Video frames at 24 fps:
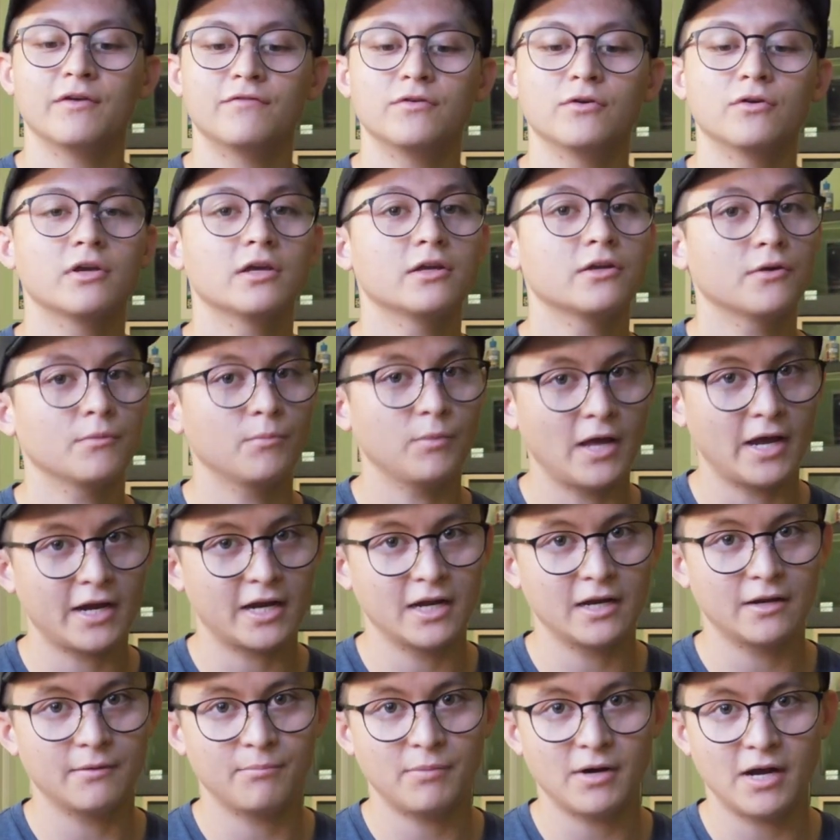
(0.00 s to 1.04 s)
if you get your
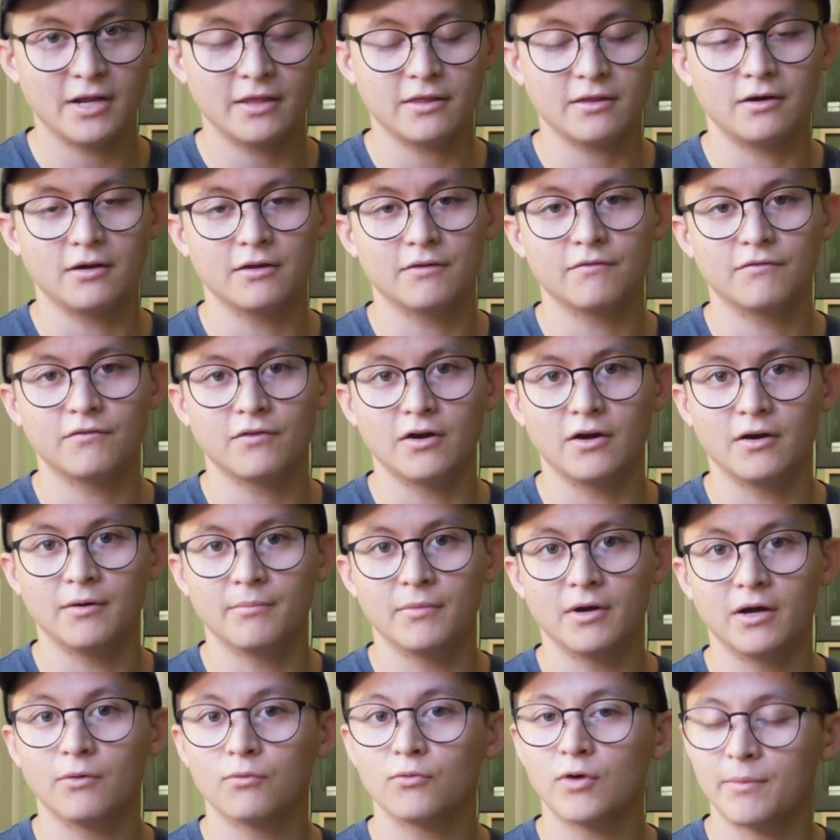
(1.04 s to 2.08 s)
black-headed python from
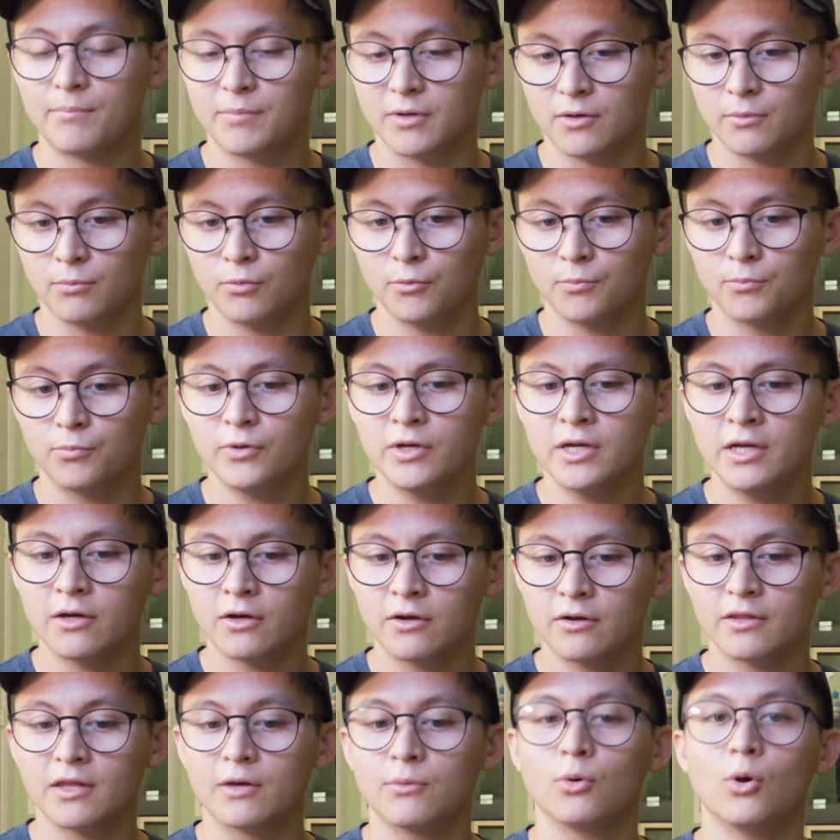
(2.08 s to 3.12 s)
a reputable
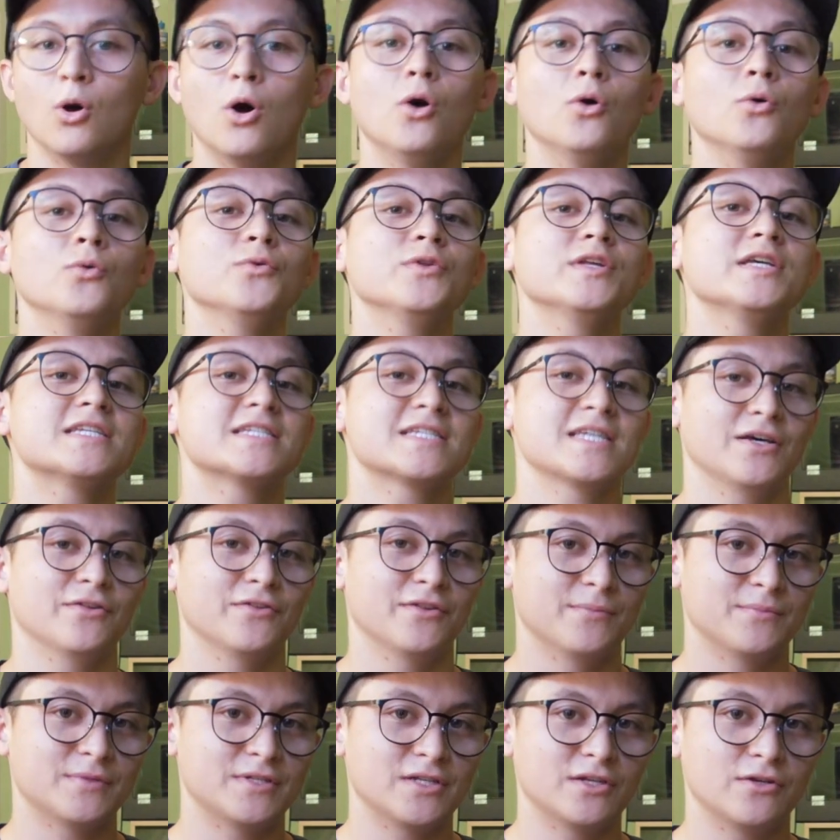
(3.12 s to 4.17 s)
breeder, they will only sell
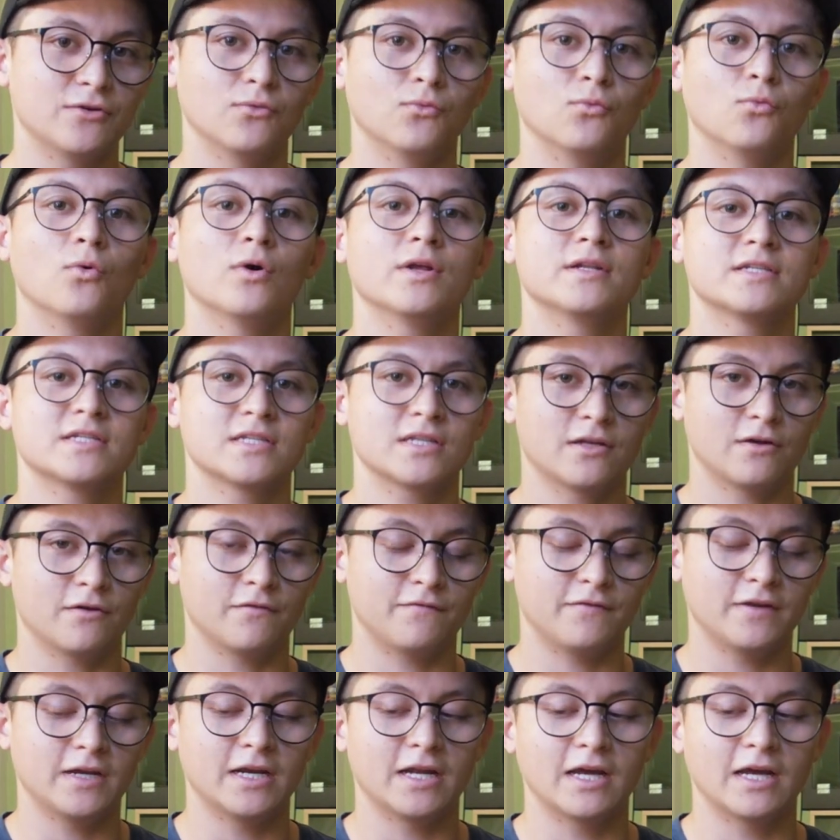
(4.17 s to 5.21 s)
them to you once they're
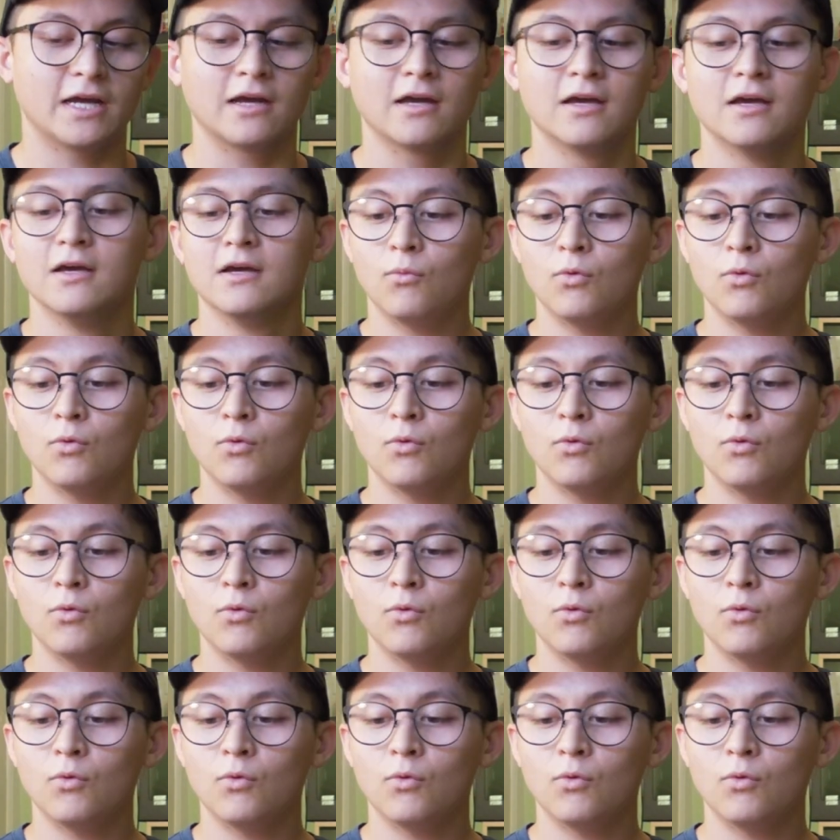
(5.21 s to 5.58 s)
feeding.